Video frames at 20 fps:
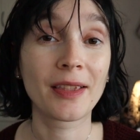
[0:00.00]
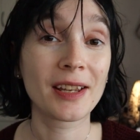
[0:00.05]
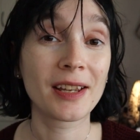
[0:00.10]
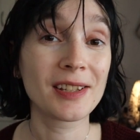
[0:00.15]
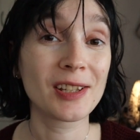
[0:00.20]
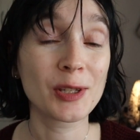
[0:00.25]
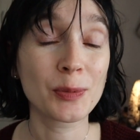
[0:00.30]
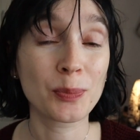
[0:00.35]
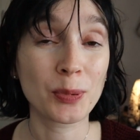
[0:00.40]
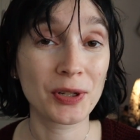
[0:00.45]

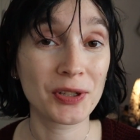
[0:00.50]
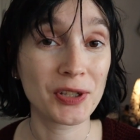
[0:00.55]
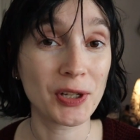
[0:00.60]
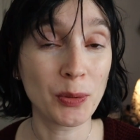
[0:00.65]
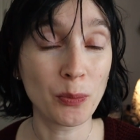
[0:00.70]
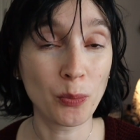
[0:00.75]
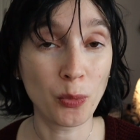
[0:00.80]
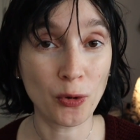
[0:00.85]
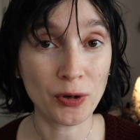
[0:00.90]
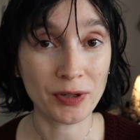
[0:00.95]
This is pretty
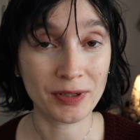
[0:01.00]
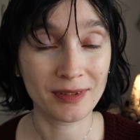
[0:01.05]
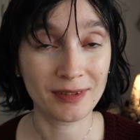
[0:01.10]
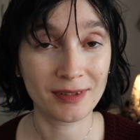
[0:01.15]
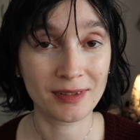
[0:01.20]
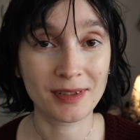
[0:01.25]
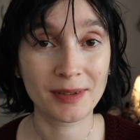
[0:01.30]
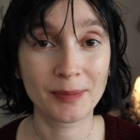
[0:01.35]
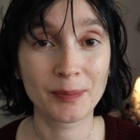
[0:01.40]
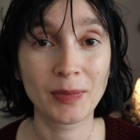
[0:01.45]

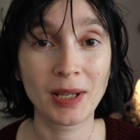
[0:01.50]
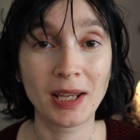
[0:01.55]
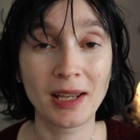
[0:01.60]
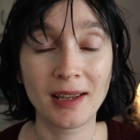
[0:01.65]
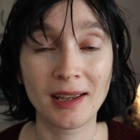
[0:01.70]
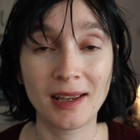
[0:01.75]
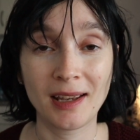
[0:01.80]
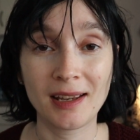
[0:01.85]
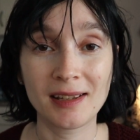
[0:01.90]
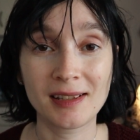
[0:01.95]
important,
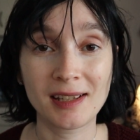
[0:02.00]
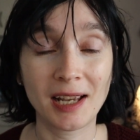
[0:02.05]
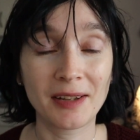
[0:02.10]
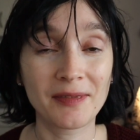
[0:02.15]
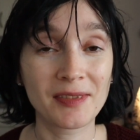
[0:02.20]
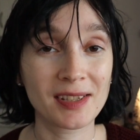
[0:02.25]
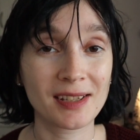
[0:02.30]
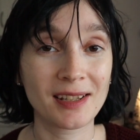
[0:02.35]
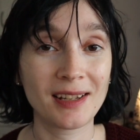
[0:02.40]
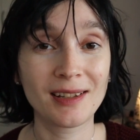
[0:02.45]
as
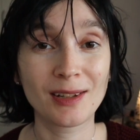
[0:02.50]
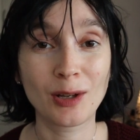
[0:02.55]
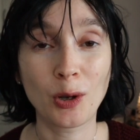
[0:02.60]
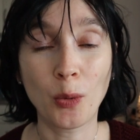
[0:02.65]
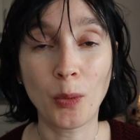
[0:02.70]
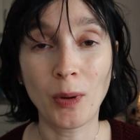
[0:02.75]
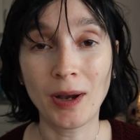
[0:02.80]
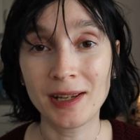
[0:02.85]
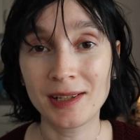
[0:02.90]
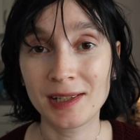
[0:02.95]
I've seen
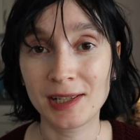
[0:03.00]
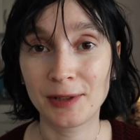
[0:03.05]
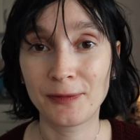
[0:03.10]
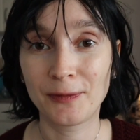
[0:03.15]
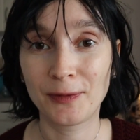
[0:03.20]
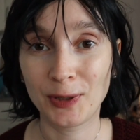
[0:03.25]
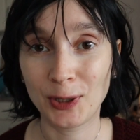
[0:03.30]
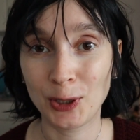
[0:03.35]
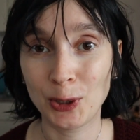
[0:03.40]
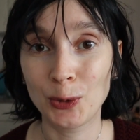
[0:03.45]
quite a
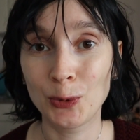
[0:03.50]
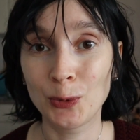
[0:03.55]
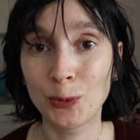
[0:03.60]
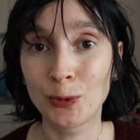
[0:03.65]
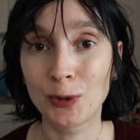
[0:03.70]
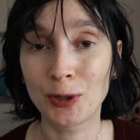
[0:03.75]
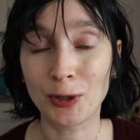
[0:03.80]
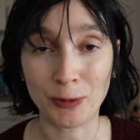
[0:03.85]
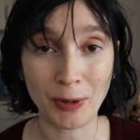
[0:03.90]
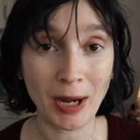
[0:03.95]

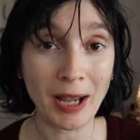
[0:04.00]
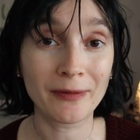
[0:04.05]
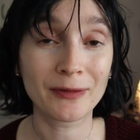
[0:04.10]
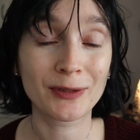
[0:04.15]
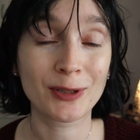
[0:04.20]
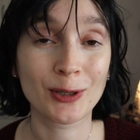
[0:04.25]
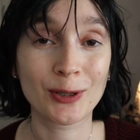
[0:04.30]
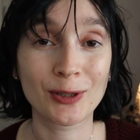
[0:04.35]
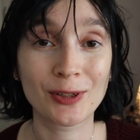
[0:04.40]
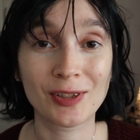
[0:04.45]
few
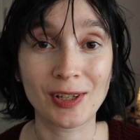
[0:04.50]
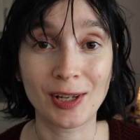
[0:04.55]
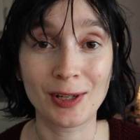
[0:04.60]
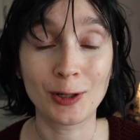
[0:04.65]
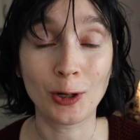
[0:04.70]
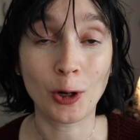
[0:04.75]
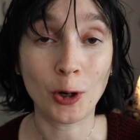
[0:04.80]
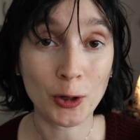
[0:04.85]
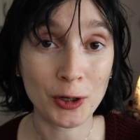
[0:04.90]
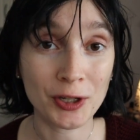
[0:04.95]
crafters
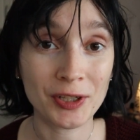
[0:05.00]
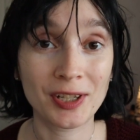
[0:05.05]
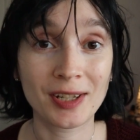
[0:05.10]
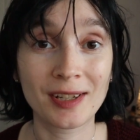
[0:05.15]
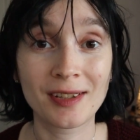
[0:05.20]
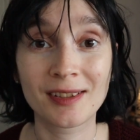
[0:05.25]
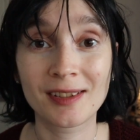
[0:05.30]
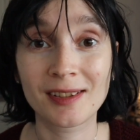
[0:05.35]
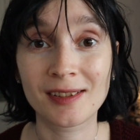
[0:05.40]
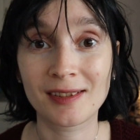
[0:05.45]
and
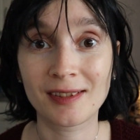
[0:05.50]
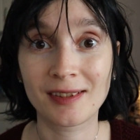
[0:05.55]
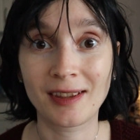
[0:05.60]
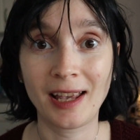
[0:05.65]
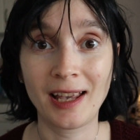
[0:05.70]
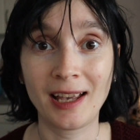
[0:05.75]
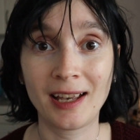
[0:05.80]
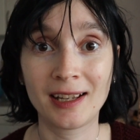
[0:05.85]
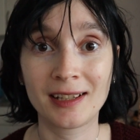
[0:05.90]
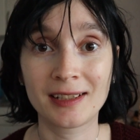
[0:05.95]
artists
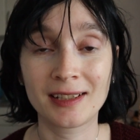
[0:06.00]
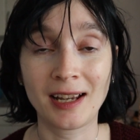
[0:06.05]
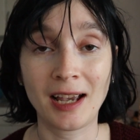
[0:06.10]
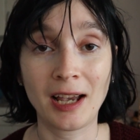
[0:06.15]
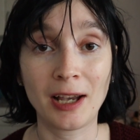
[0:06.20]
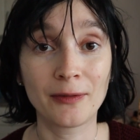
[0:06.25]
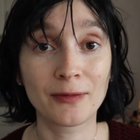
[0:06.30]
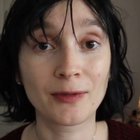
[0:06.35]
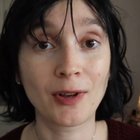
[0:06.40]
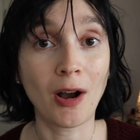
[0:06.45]
that
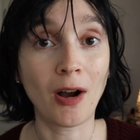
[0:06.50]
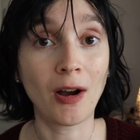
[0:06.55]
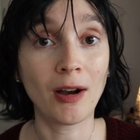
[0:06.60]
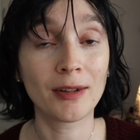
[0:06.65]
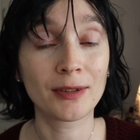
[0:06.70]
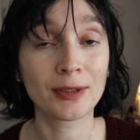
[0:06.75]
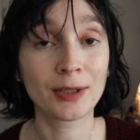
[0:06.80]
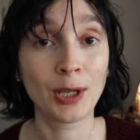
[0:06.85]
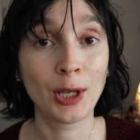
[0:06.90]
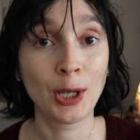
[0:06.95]
have
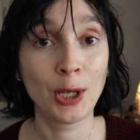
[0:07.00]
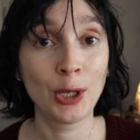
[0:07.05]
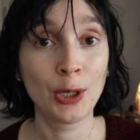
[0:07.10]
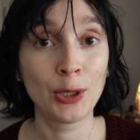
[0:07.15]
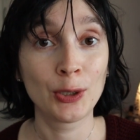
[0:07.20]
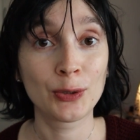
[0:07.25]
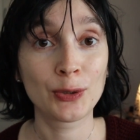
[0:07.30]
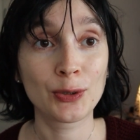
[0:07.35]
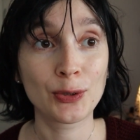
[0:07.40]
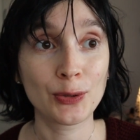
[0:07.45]
gone
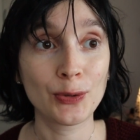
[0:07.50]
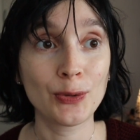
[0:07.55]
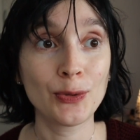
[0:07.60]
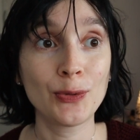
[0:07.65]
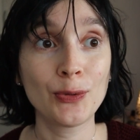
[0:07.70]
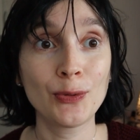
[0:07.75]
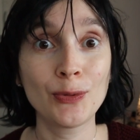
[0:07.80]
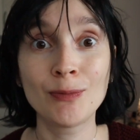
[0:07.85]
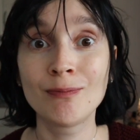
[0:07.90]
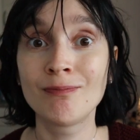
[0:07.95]

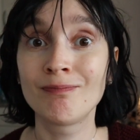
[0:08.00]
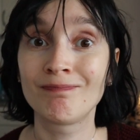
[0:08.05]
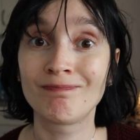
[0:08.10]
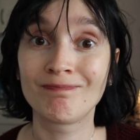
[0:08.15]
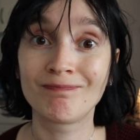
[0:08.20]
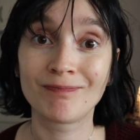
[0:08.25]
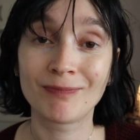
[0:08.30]
too